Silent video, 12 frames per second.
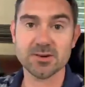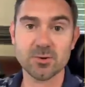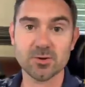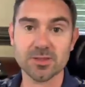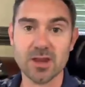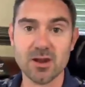
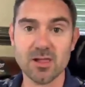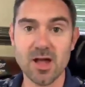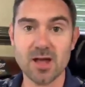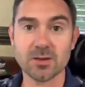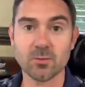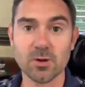North
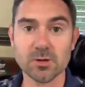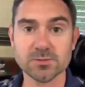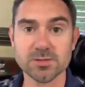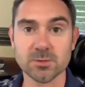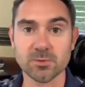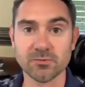Carolina, and welcome to
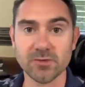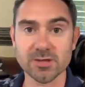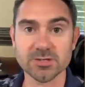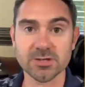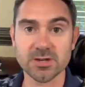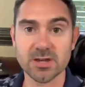the
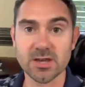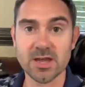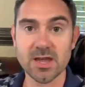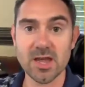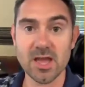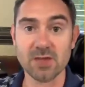profession.
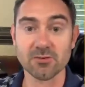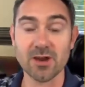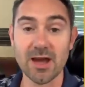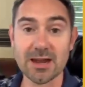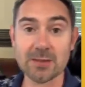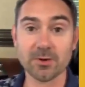If you're
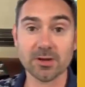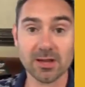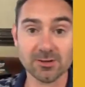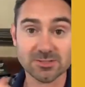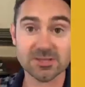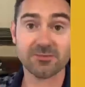not able to get
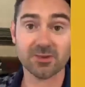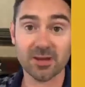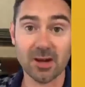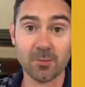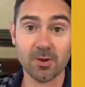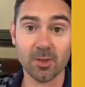your certificate
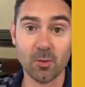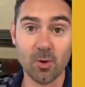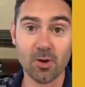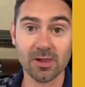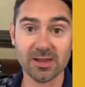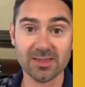up on the
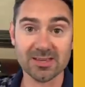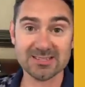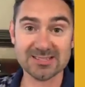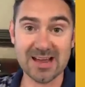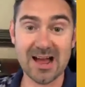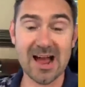wall like
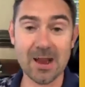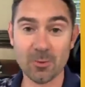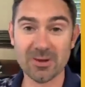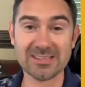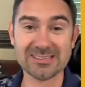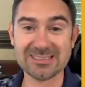this, I
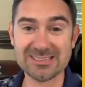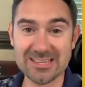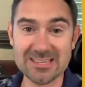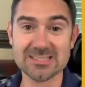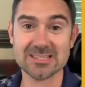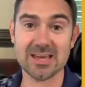would at
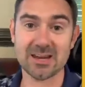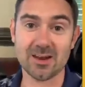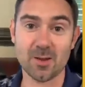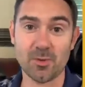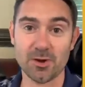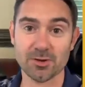least get it
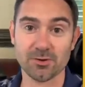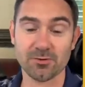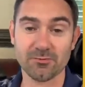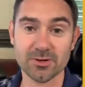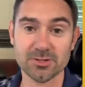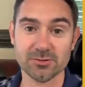up on your
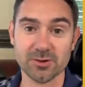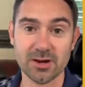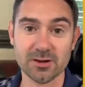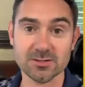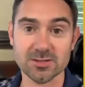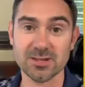
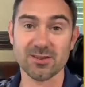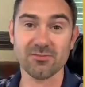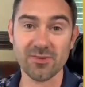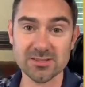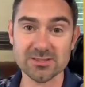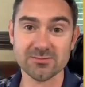refrigerator so that your
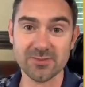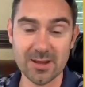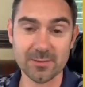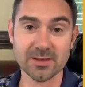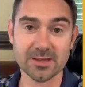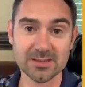friends and
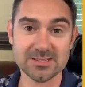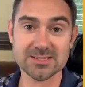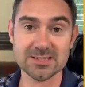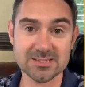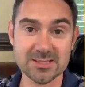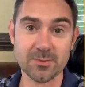family can
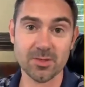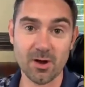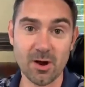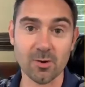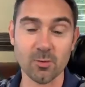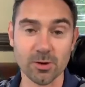see some of the
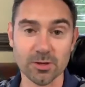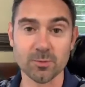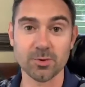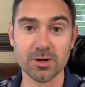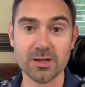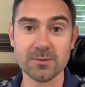hard work you
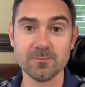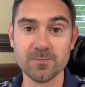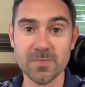put in.